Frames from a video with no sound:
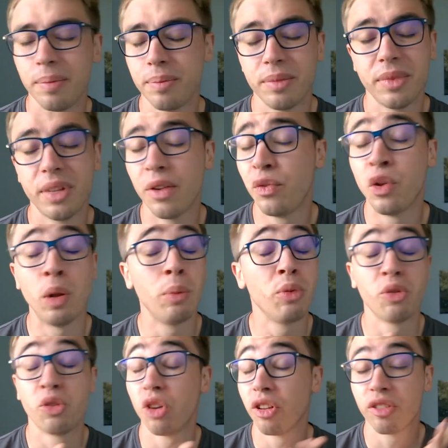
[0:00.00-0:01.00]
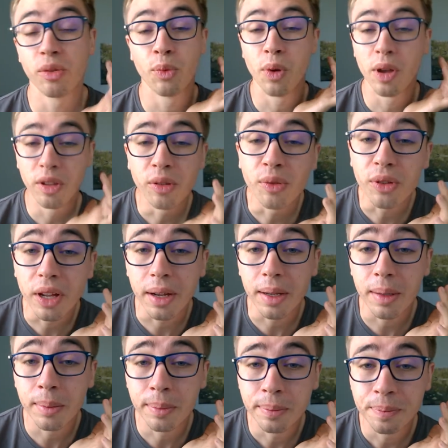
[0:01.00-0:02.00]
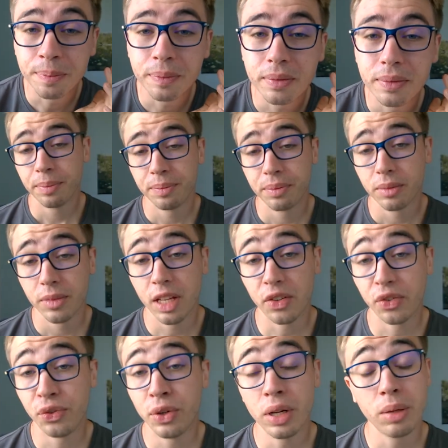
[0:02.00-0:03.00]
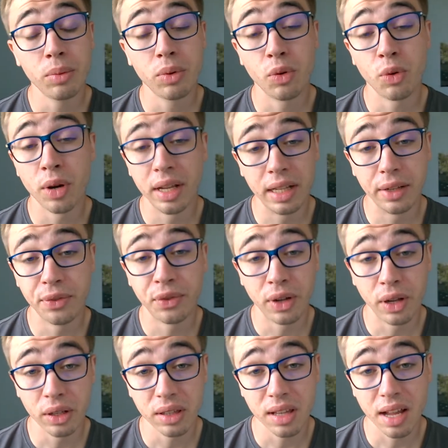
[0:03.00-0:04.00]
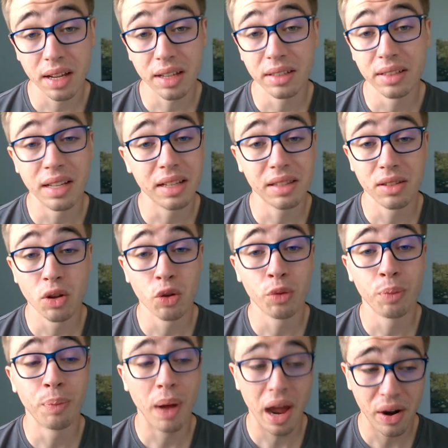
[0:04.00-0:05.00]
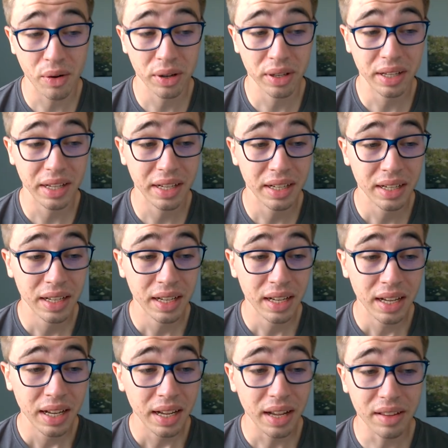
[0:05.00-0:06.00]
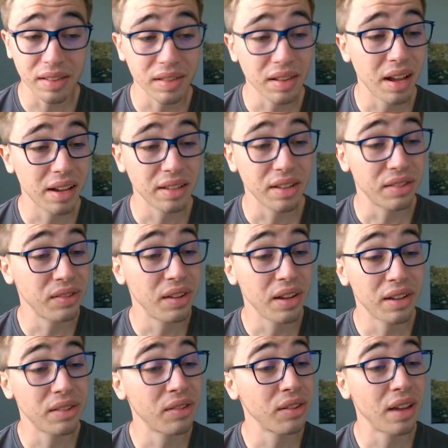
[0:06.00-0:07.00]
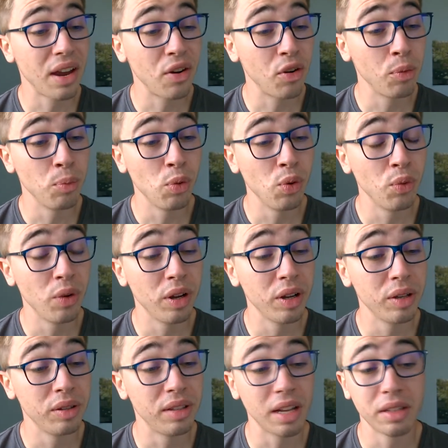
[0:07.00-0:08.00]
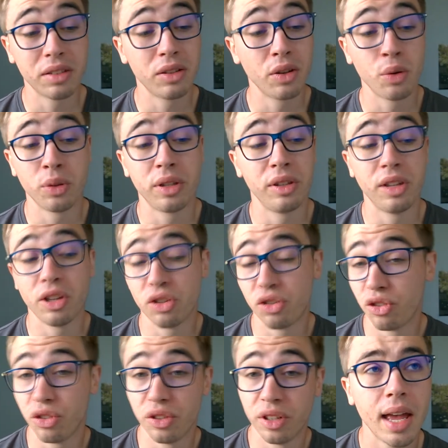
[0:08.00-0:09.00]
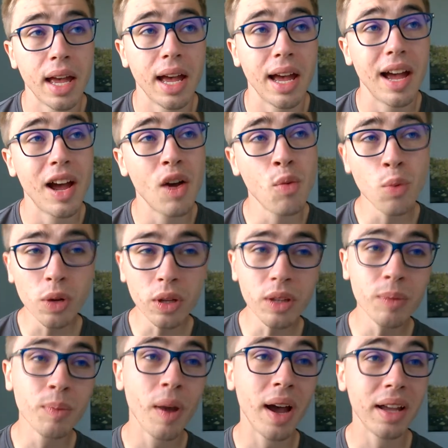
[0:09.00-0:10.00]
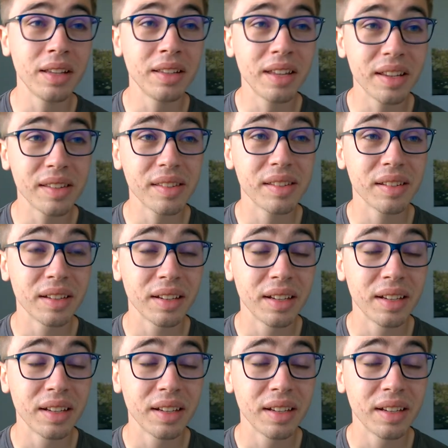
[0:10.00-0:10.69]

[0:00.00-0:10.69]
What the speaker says: the film is just a waste of time. The film really felt like a Death Note parody. It's like the 6th scary movie, Death Note edition. I wouldn't mind this